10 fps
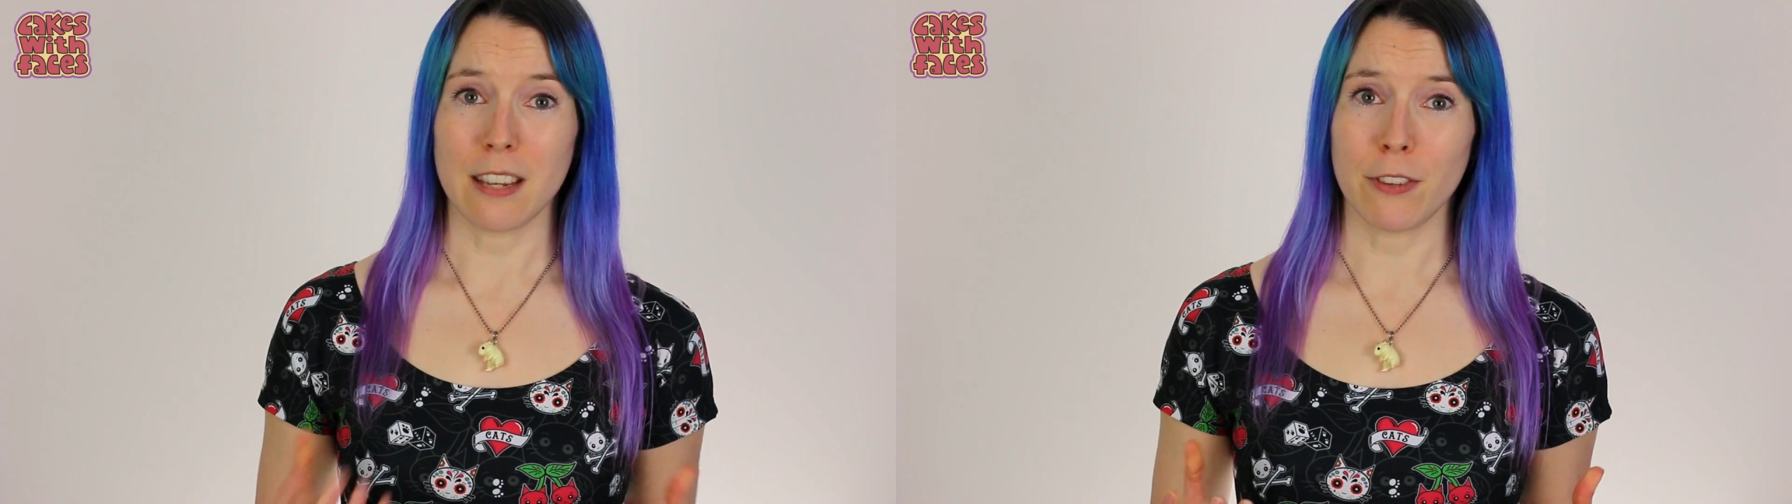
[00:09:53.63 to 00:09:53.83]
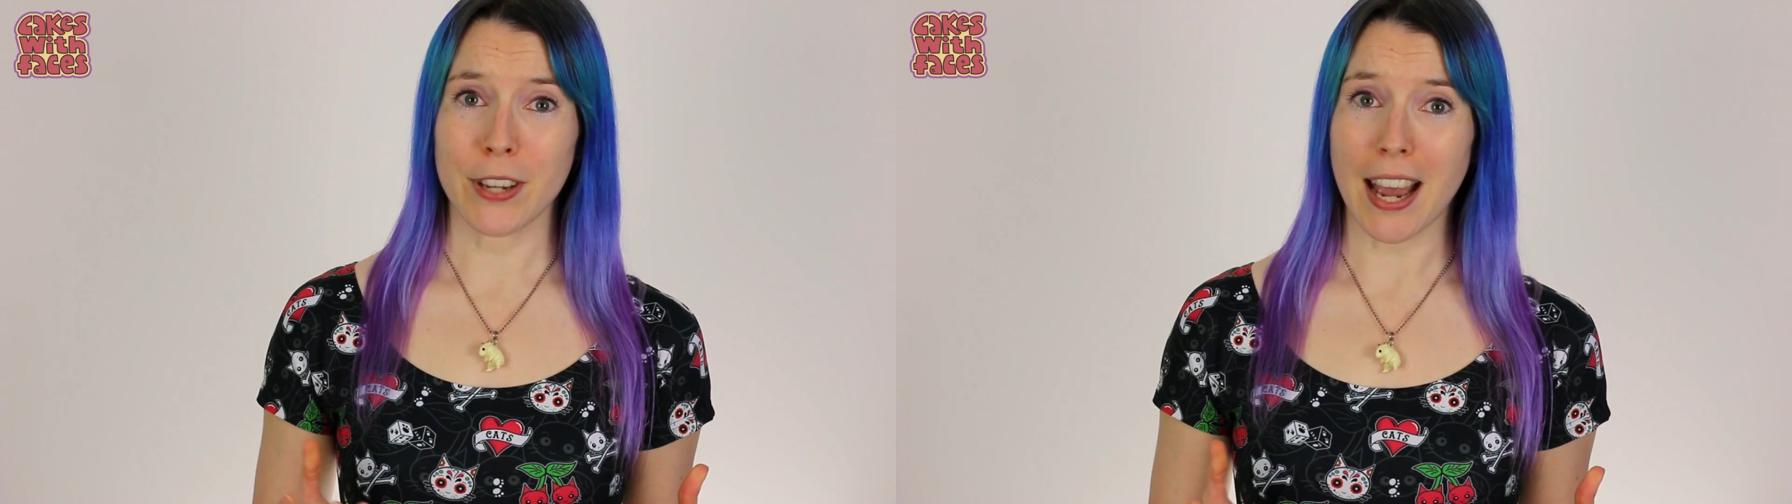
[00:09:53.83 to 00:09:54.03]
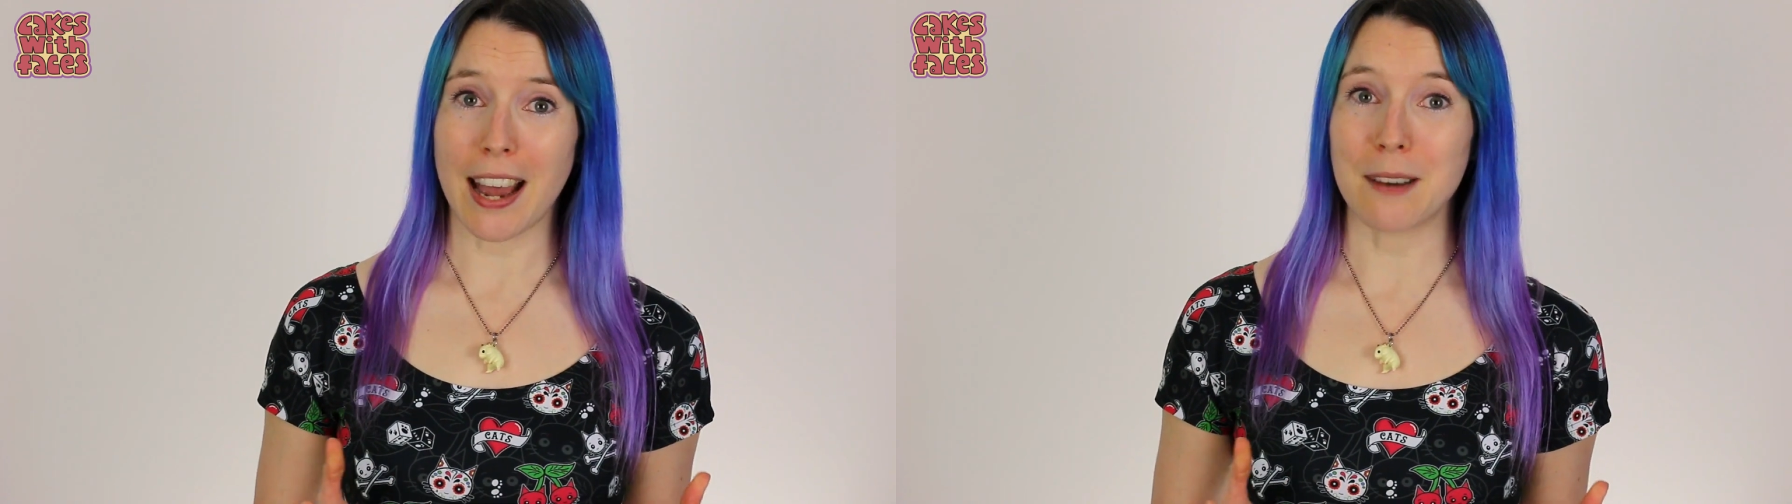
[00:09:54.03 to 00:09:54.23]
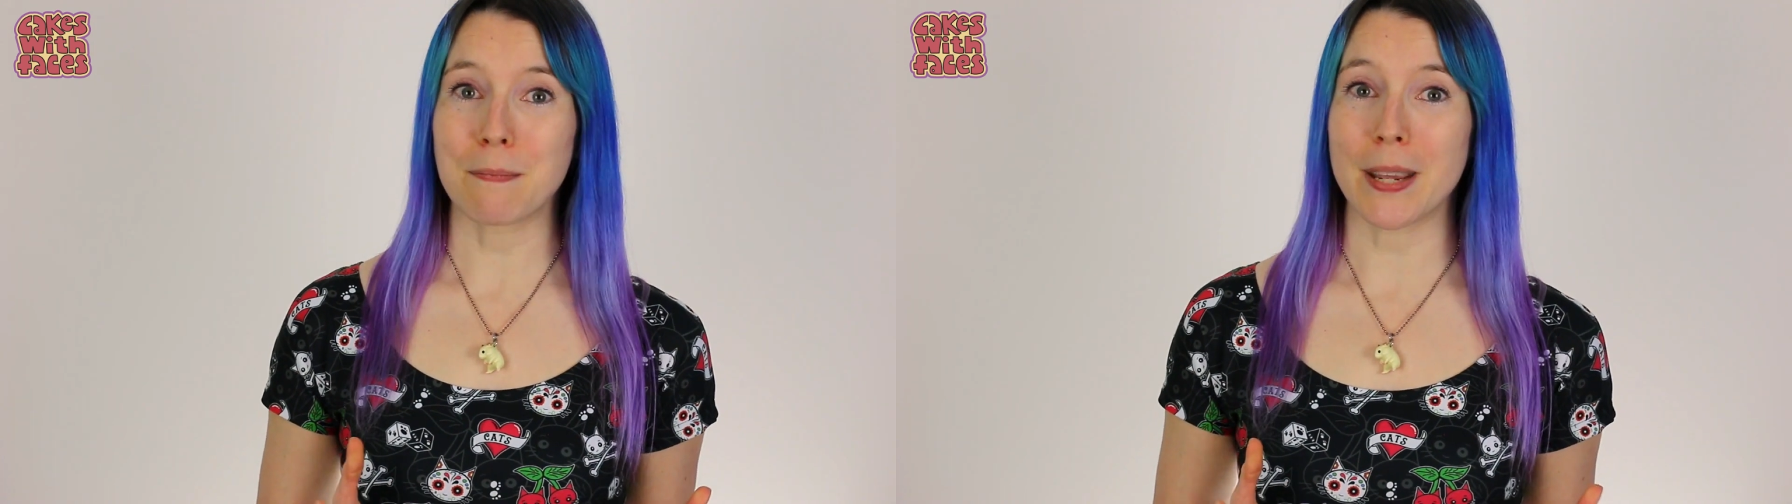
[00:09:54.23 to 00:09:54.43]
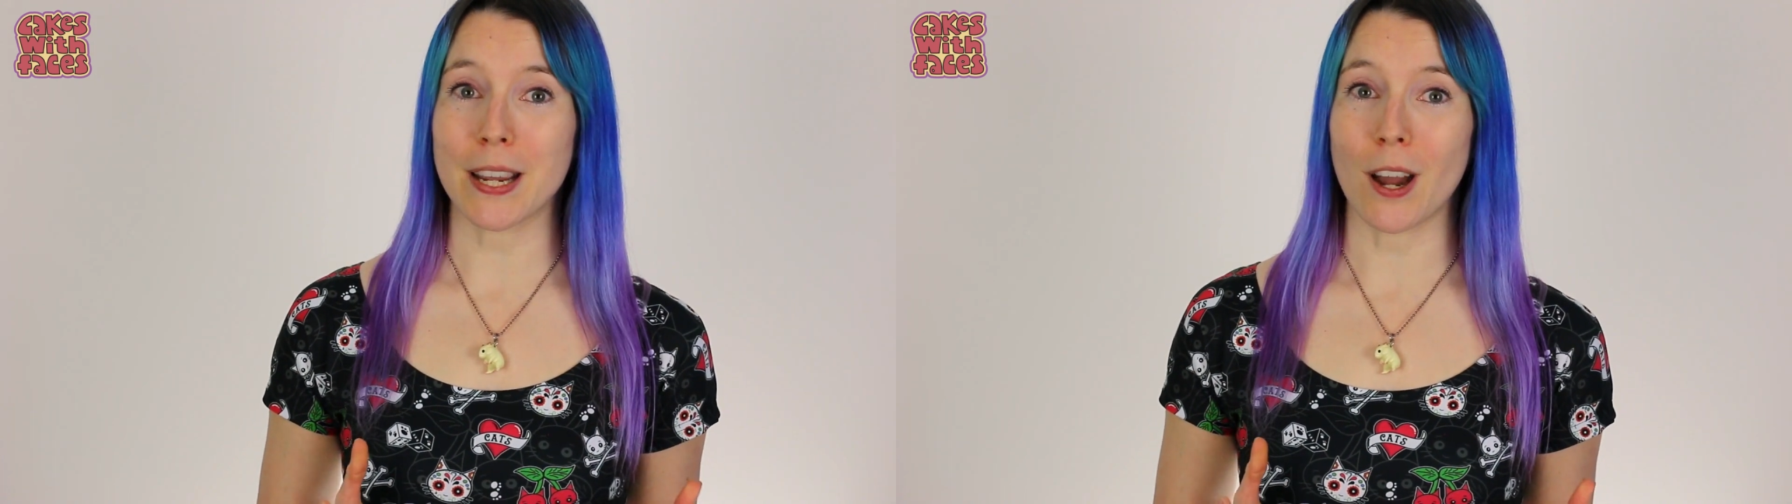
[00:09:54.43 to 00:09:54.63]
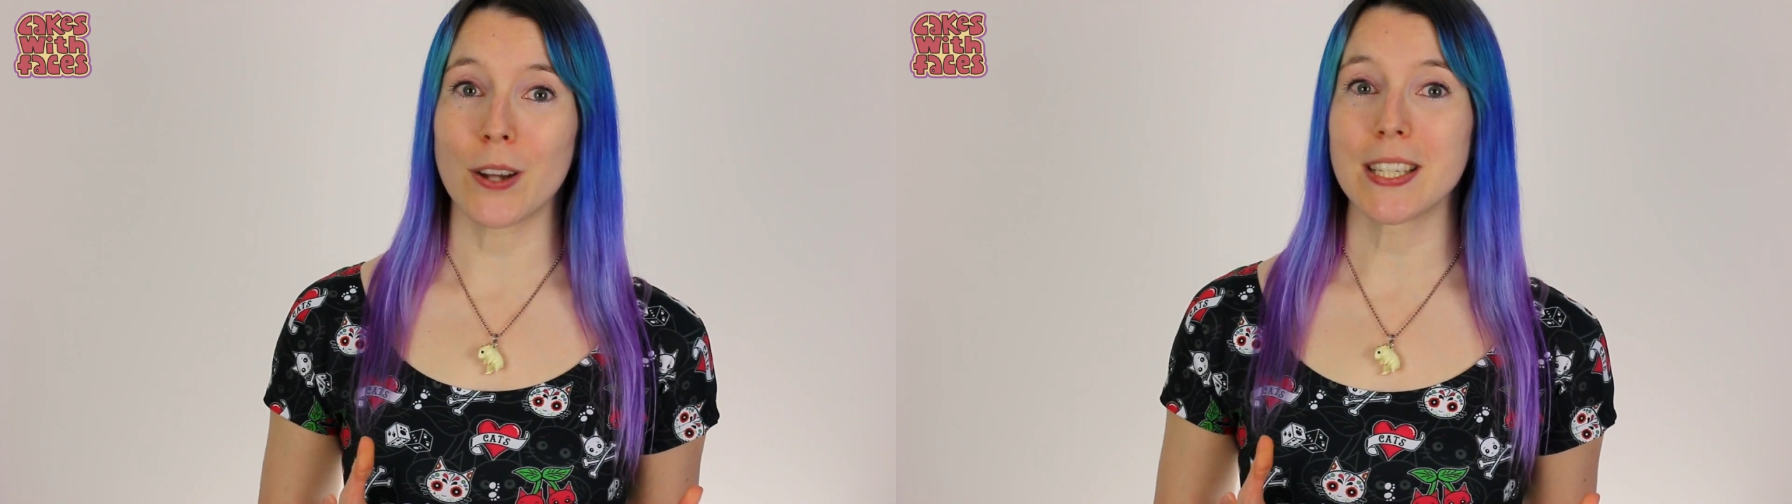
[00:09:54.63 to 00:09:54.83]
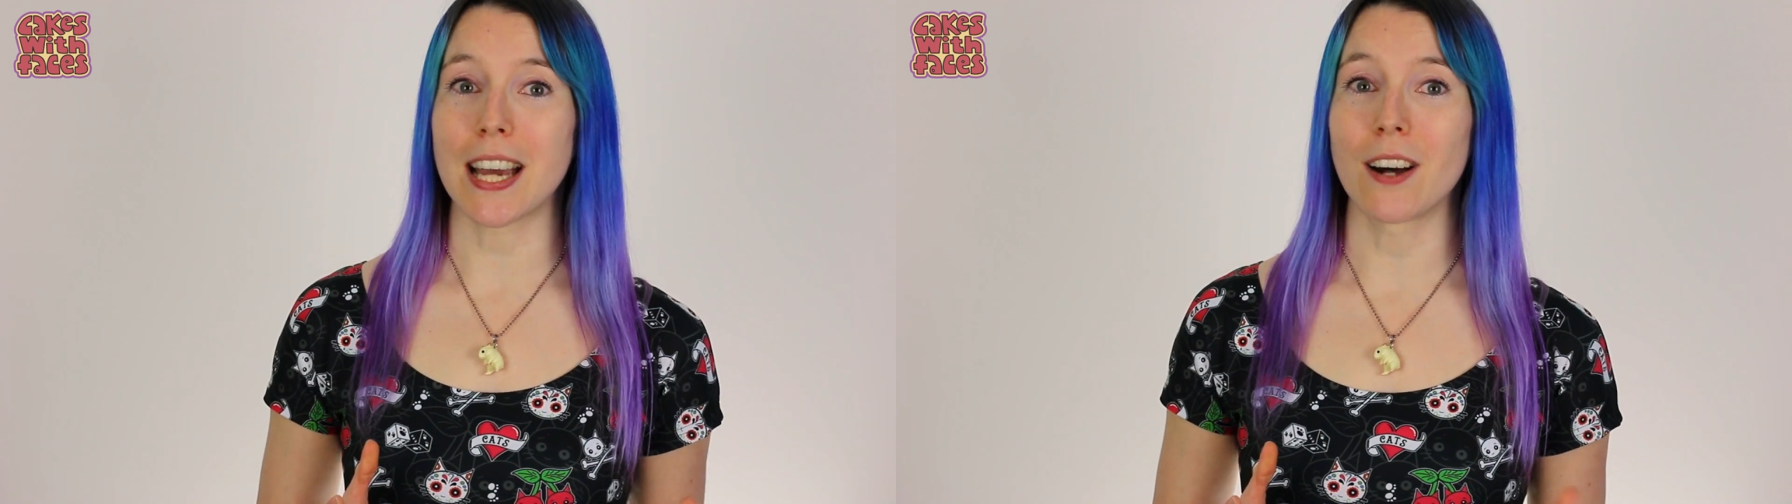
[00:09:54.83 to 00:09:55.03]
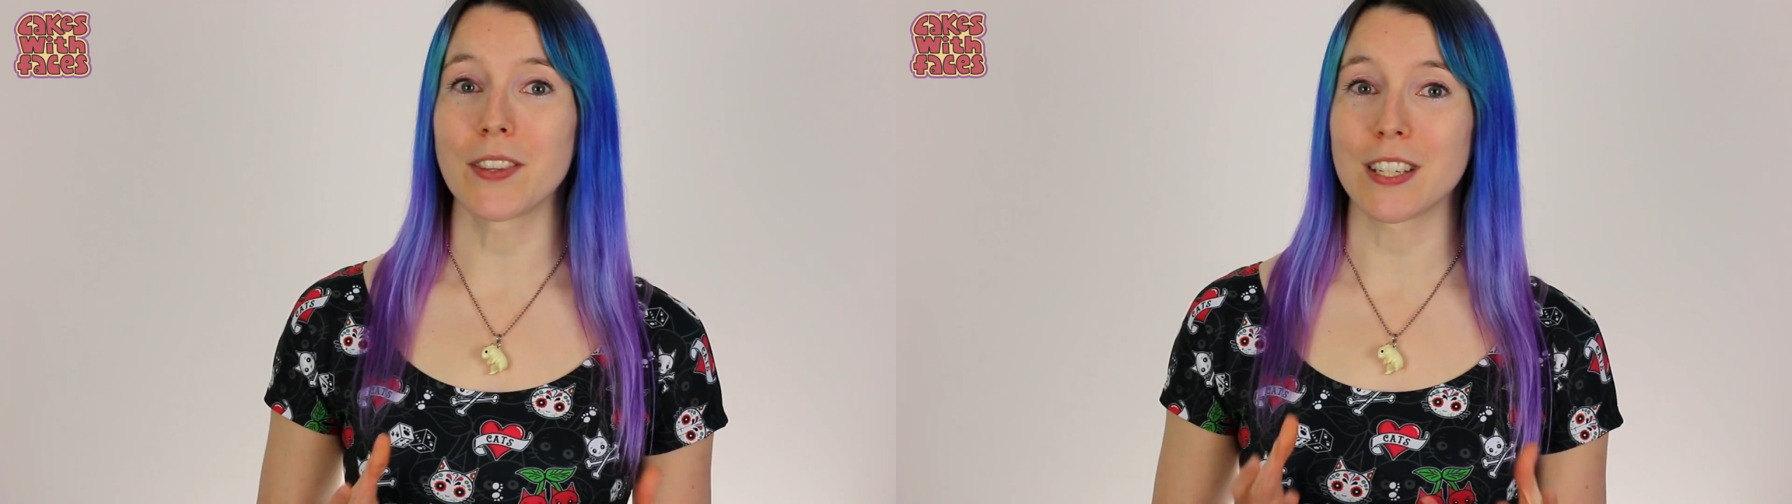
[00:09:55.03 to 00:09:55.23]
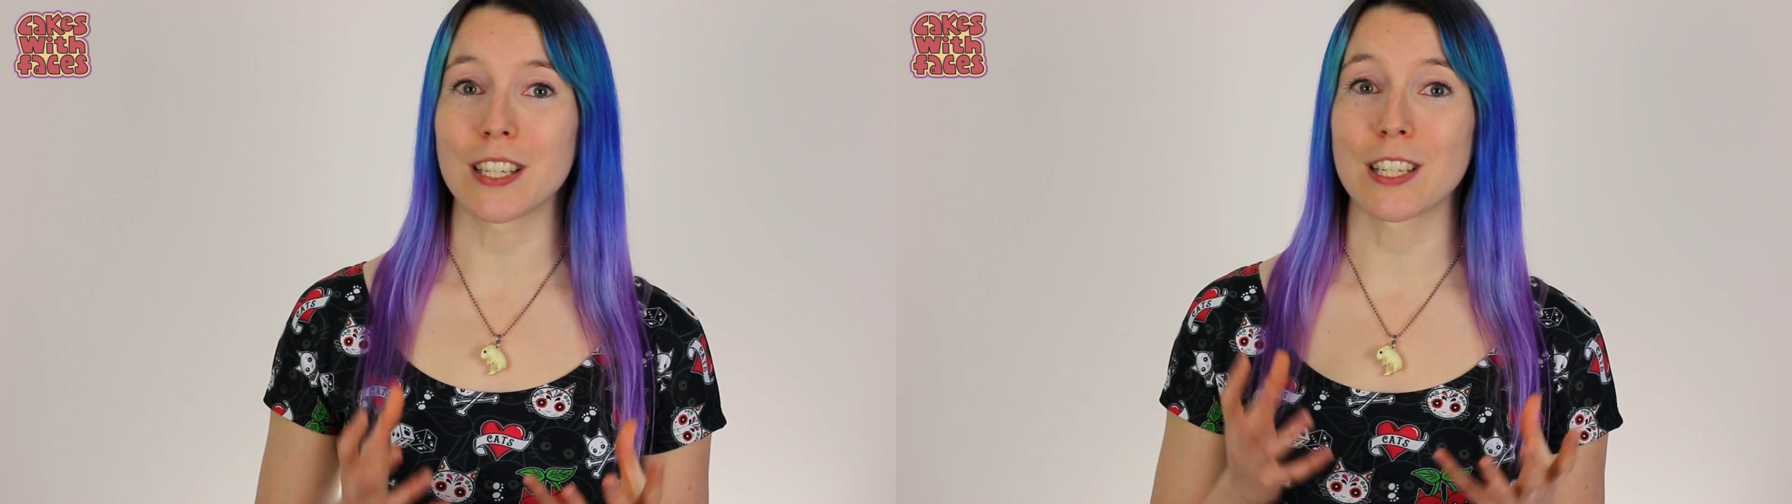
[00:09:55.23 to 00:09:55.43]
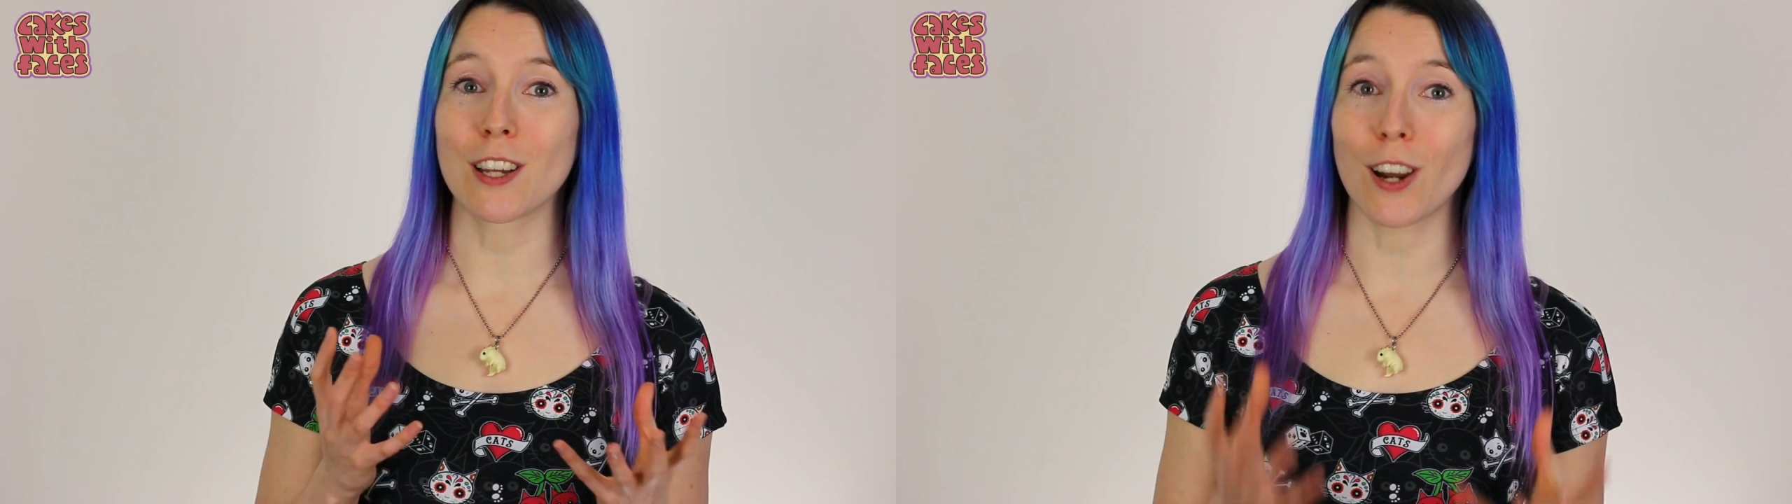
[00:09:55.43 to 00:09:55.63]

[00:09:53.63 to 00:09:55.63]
If you can, pick a hotel that's as